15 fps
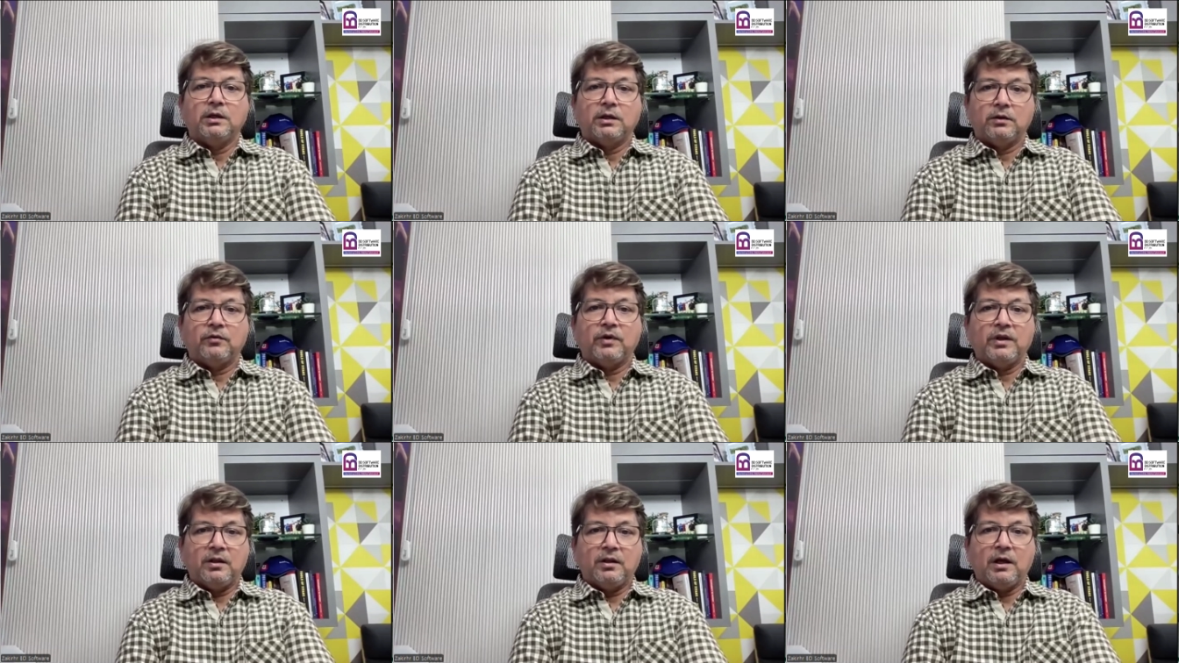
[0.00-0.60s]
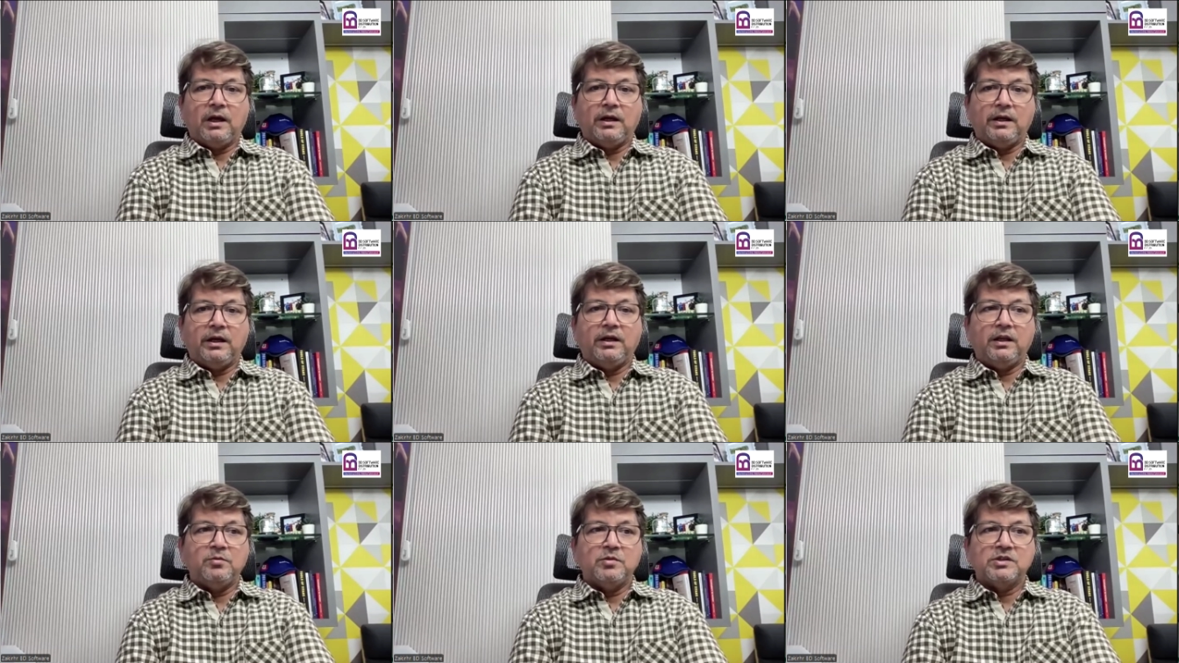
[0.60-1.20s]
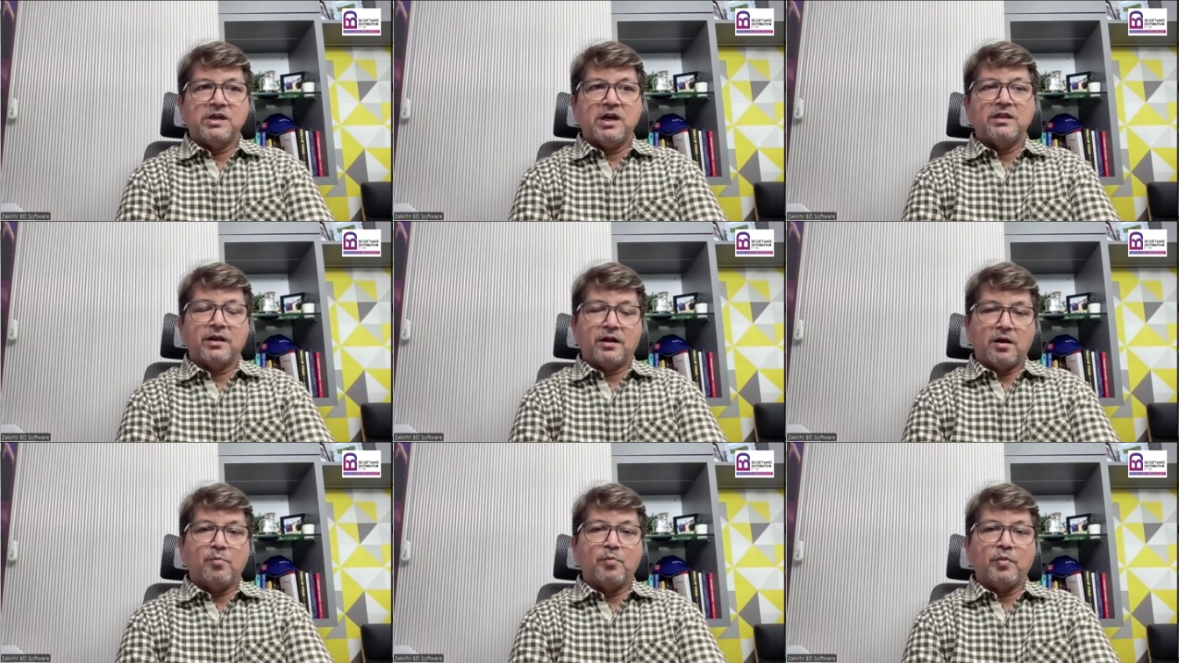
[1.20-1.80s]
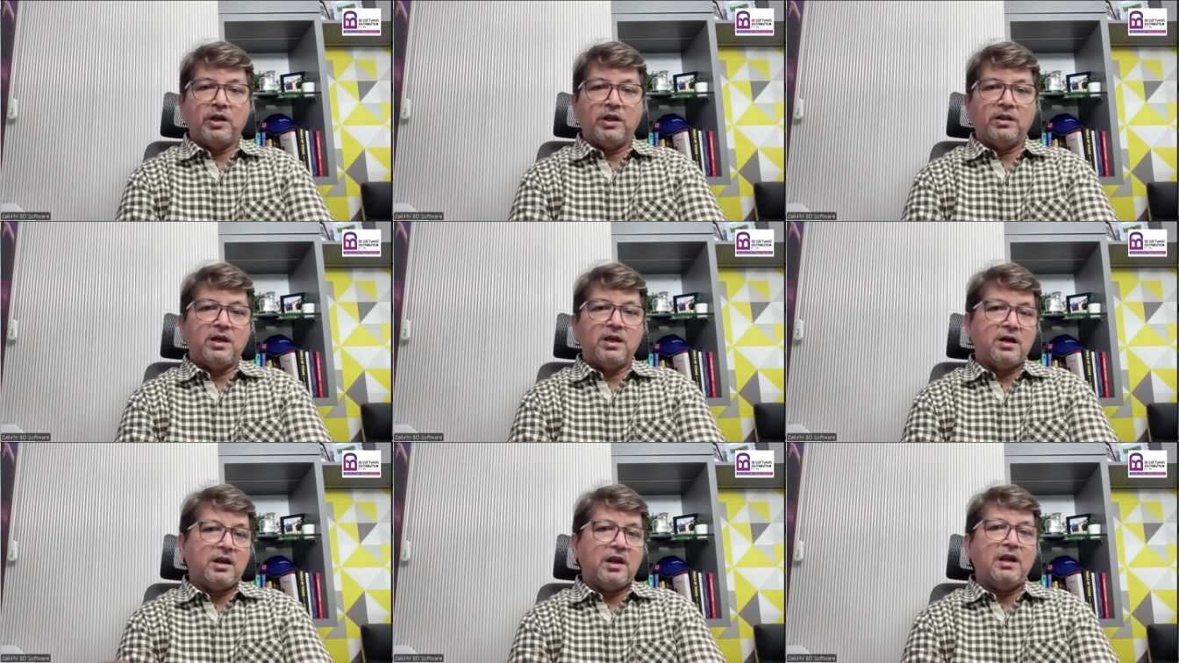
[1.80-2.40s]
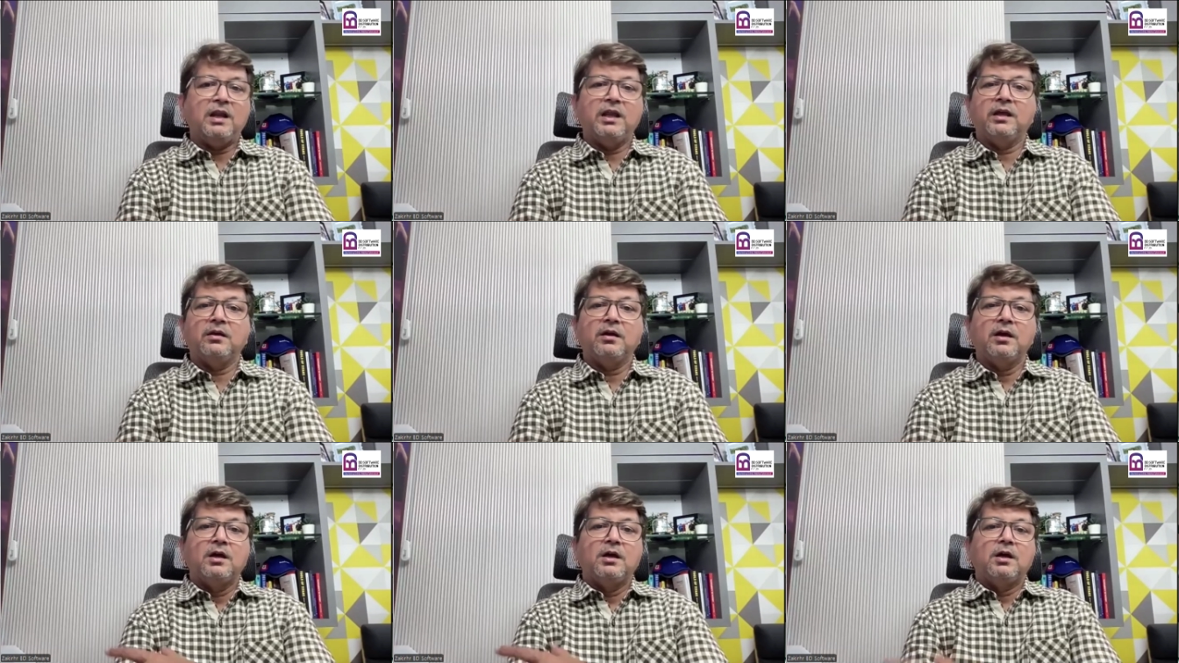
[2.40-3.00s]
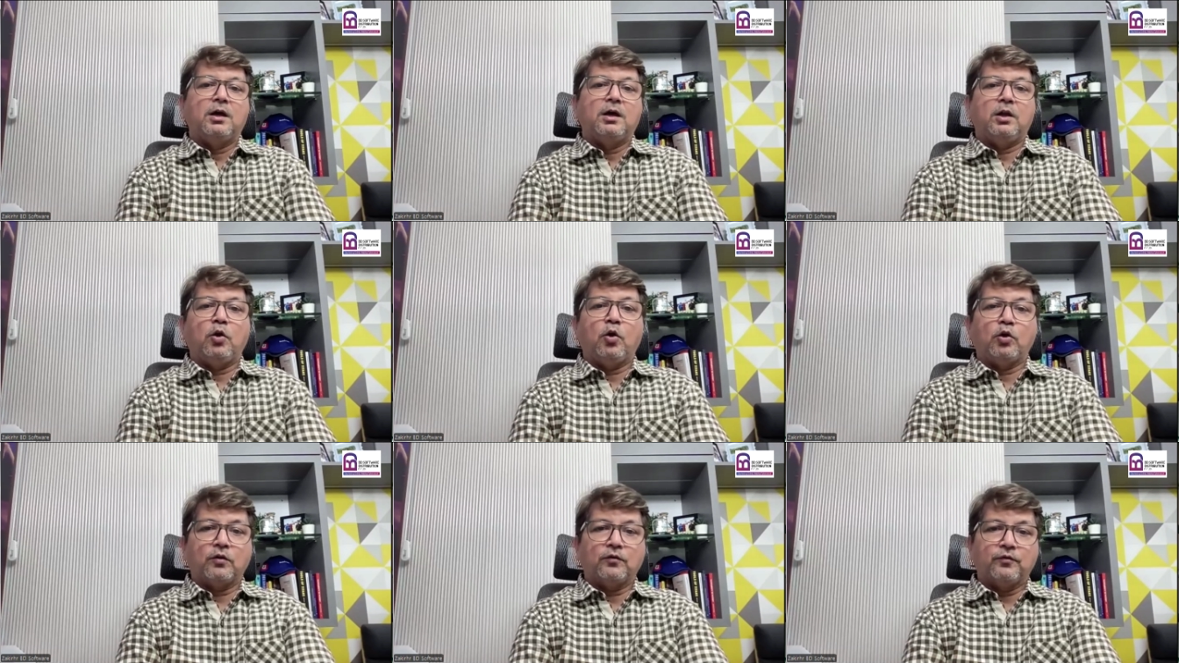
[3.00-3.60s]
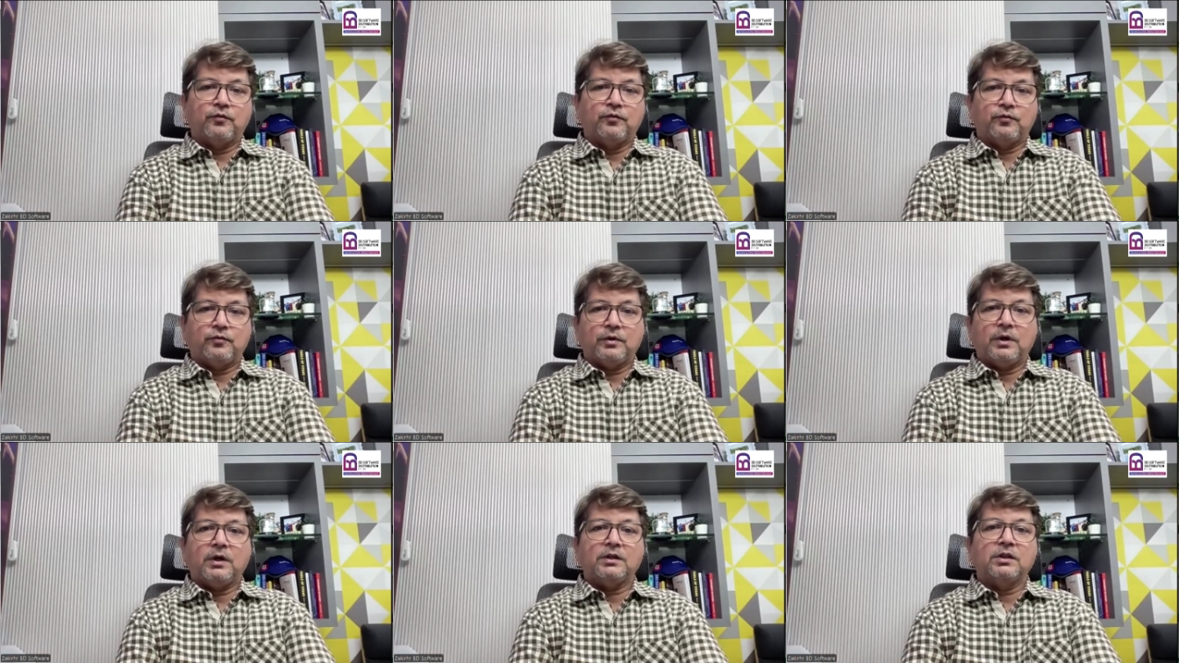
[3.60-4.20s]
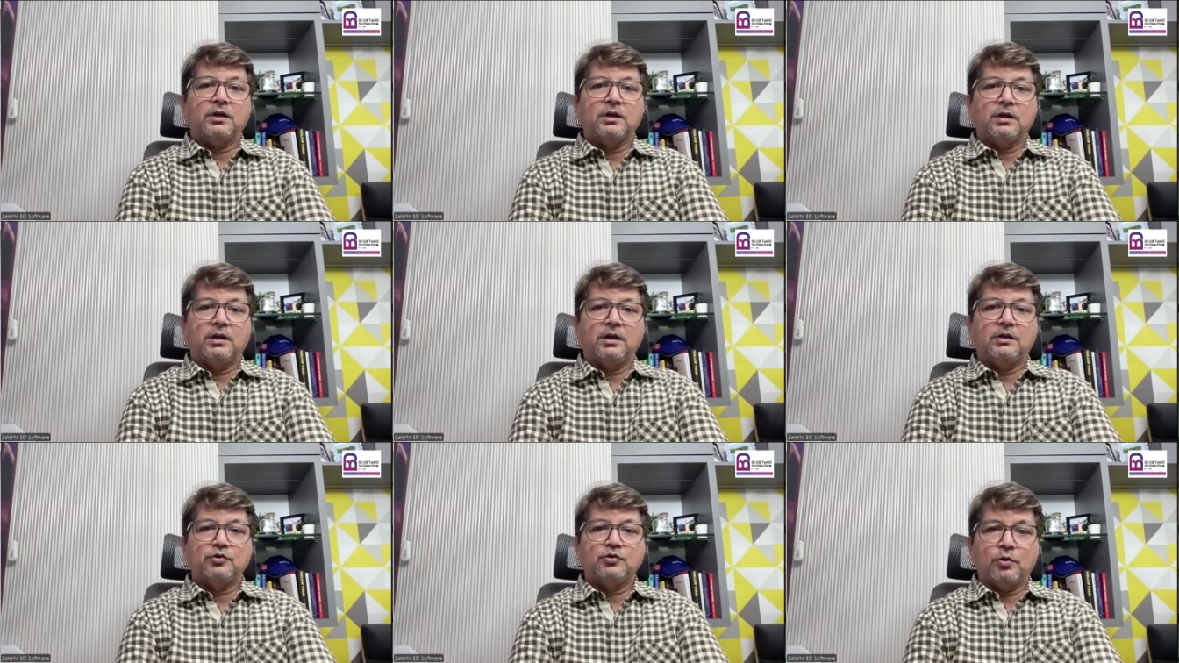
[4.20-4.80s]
When the IT team is there in the company, they are handling a lot of other